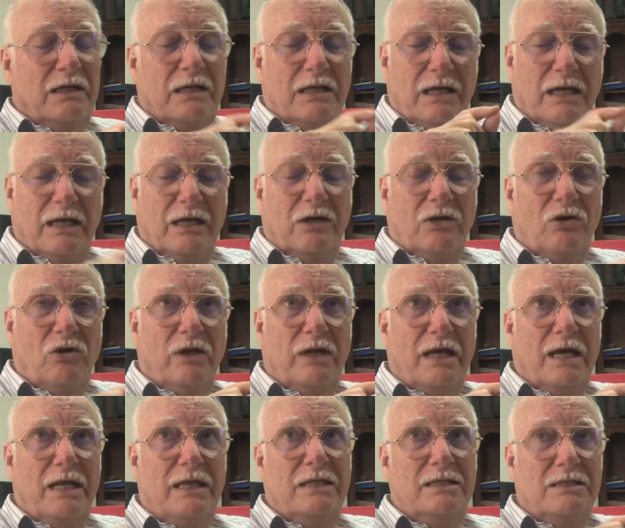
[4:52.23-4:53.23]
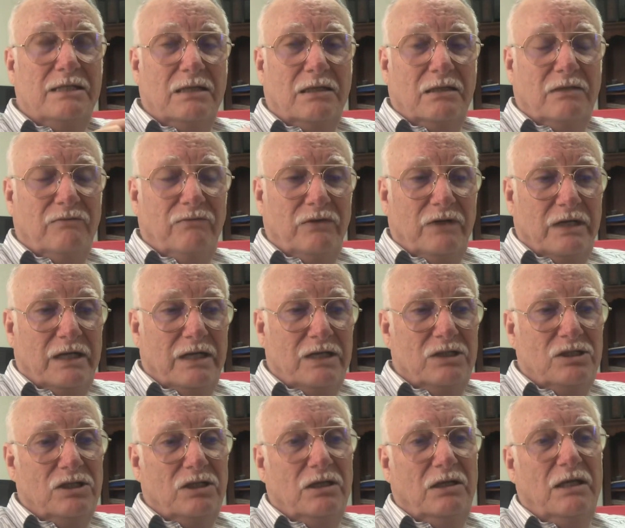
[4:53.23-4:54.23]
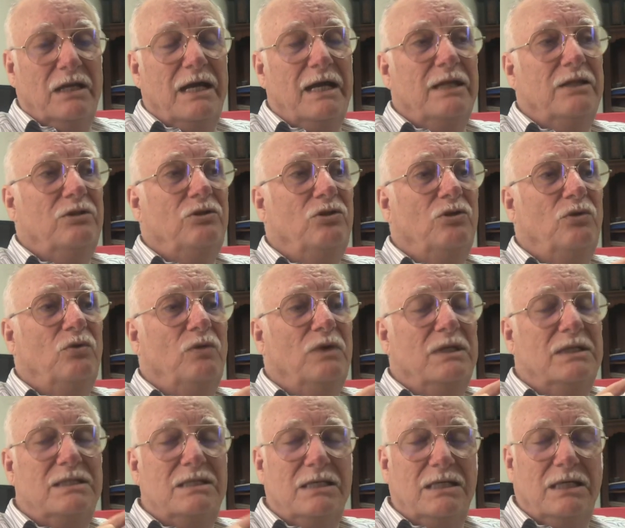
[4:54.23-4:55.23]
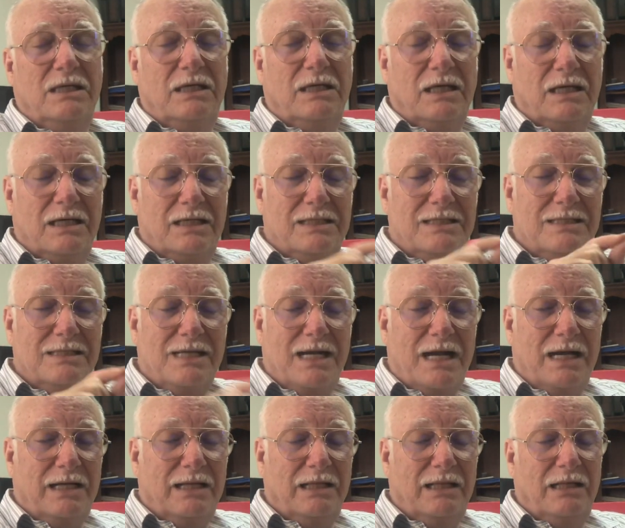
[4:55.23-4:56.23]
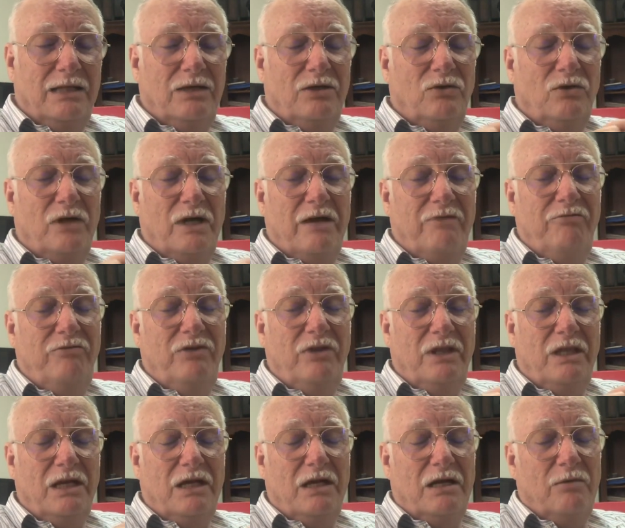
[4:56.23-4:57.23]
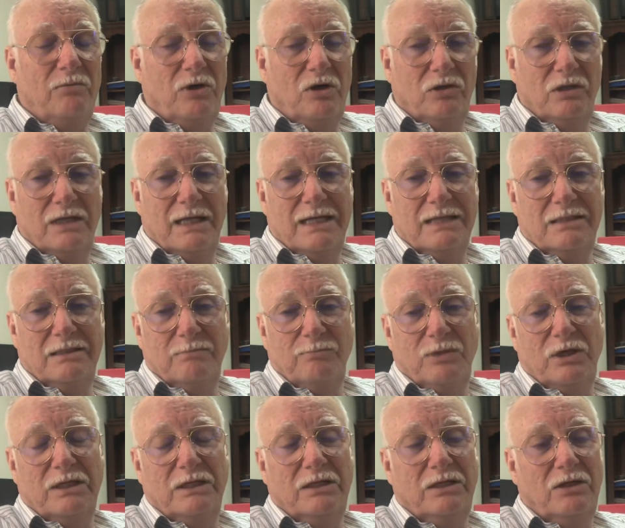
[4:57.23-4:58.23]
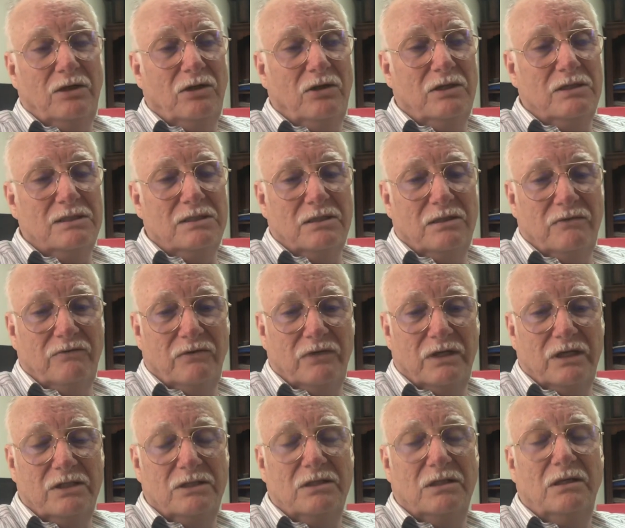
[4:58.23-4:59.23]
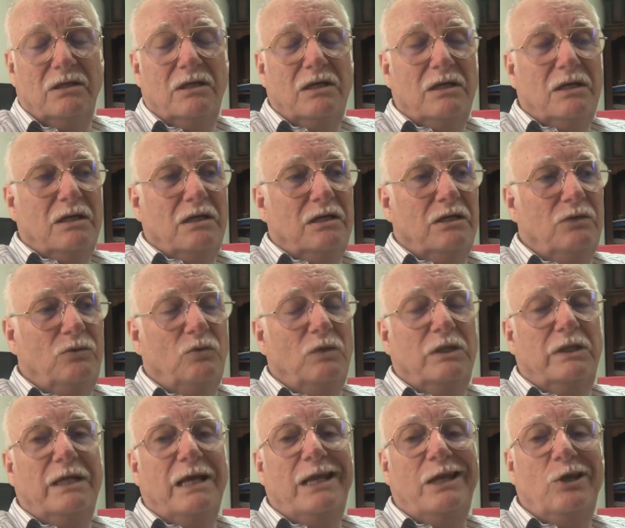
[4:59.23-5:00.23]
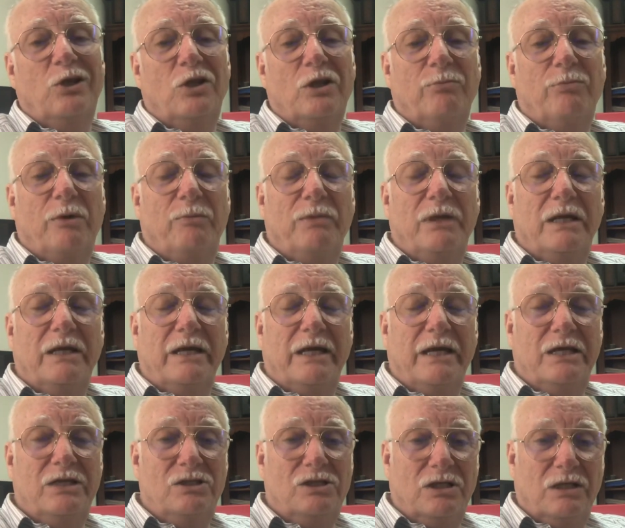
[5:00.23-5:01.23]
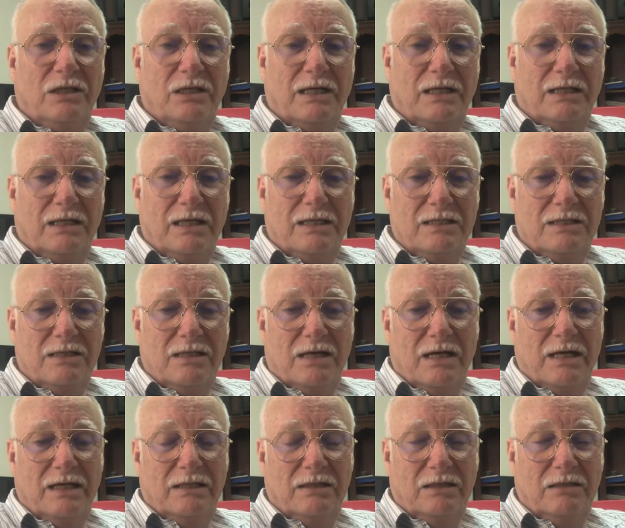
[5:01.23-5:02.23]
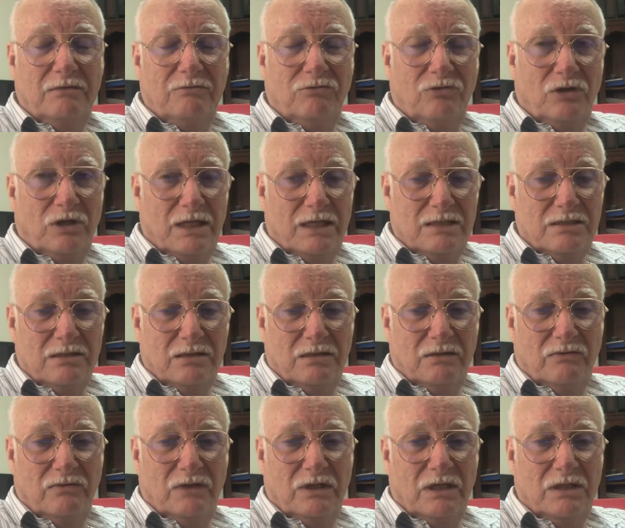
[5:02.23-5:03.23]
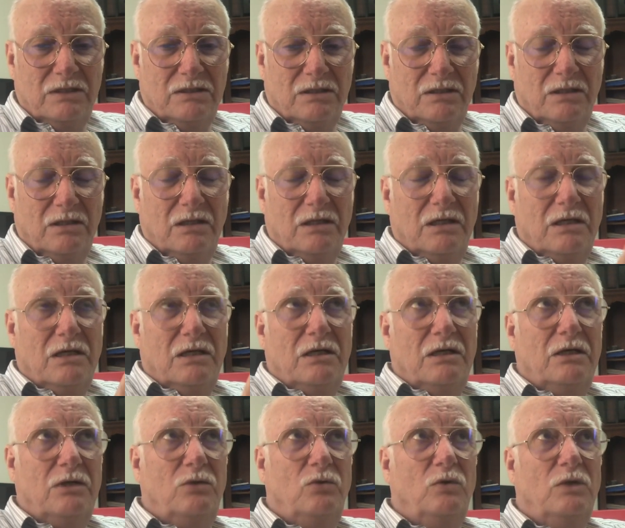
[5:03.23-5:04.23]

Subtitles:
click on any certification, and you will see exactly everything about that particular certification. It will tell you the publication that ACI did for that certification. It